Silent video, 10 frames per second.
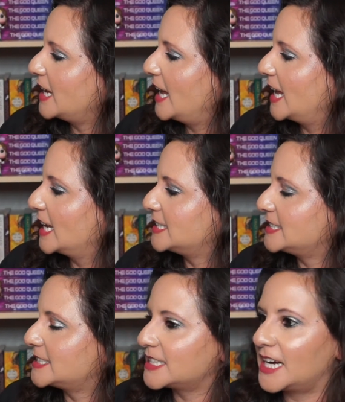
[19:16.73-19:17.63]

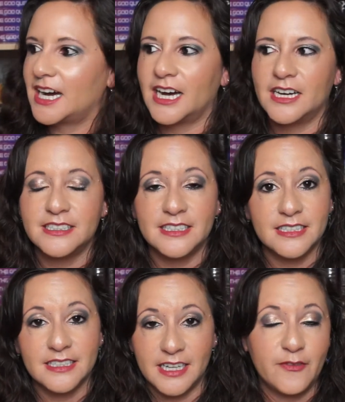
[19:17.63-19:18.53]
And
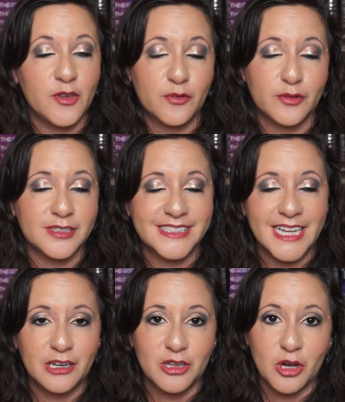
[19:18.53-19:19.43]
if you've
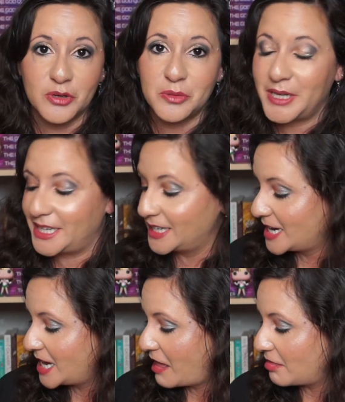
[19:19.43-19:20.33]
stayed along with me
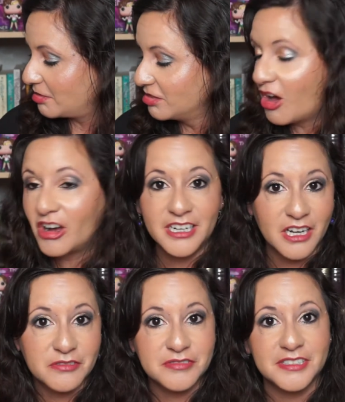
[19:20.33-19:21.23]
long
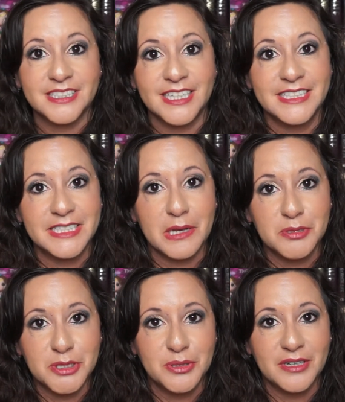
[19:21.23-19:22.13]
enough in this
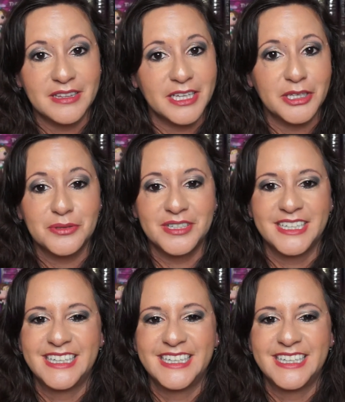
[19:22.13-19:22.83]
episode, thank you.